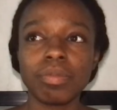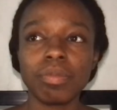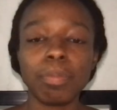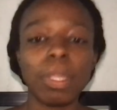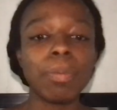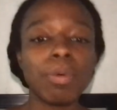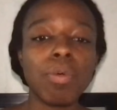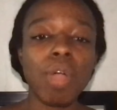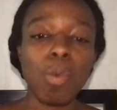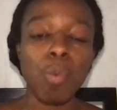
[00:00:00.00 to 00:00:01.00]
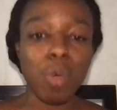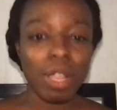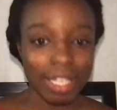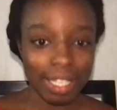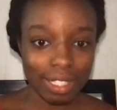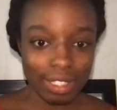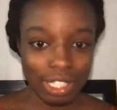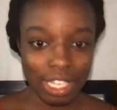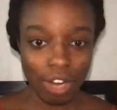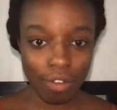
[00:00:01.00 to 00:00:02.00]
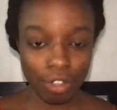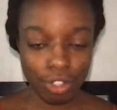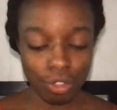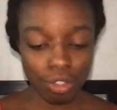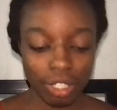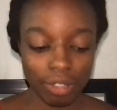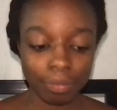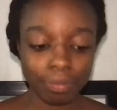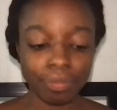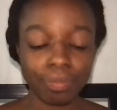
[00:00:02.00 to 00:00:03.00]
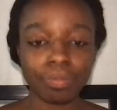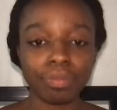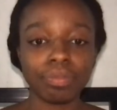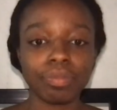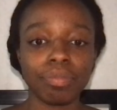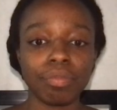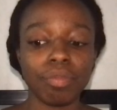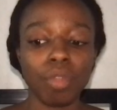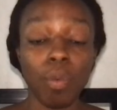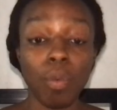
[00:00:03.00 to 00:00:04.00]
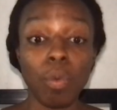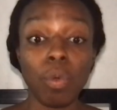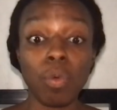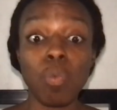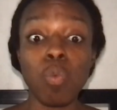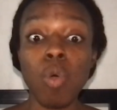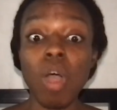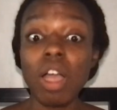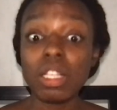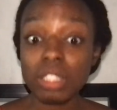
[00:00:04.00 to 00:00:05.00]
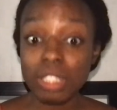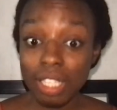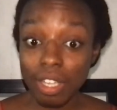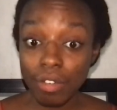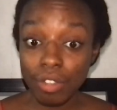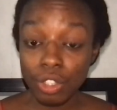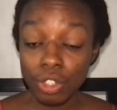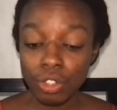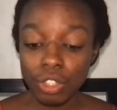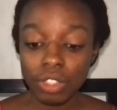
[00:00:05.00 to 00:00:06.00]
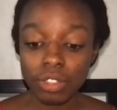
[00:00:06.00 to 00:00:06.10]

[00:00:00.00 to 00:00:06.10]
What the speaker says: people who are willing to care for children, who want to care for children,